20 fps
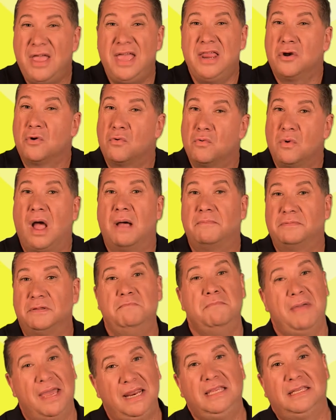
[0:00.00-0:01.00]
interrupt
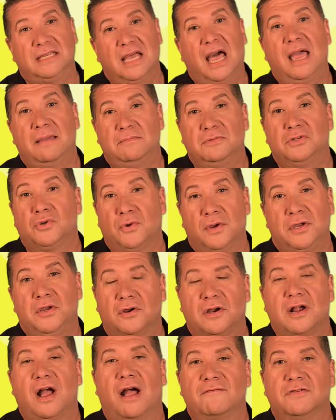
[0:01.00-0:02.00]
many times during your
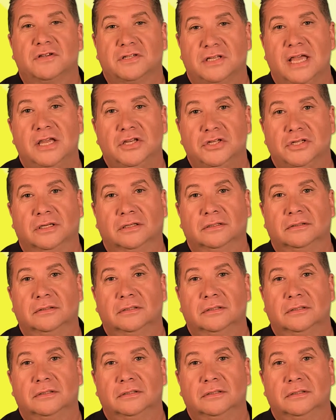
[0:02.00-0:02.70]
conversation.